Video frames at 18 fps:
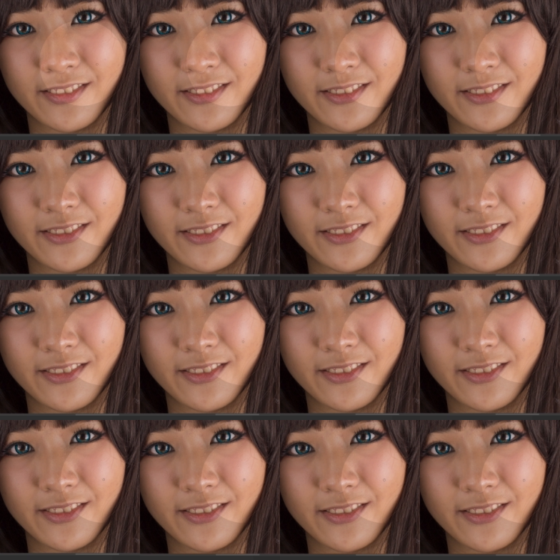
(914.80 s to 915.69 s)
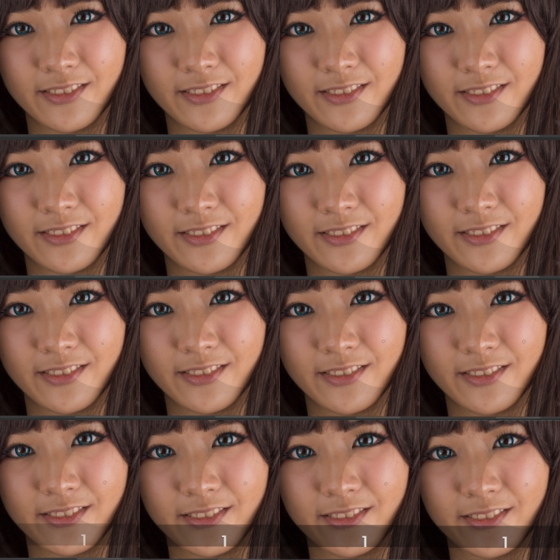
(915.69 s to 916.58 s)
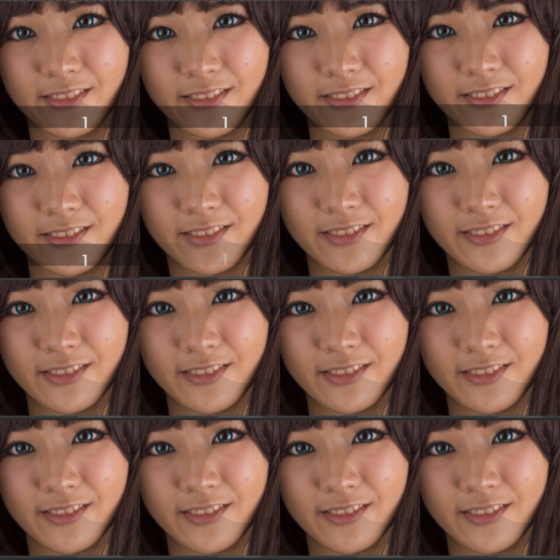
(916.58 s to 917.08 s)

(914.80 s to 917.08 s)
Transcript: capture whatever is the nearest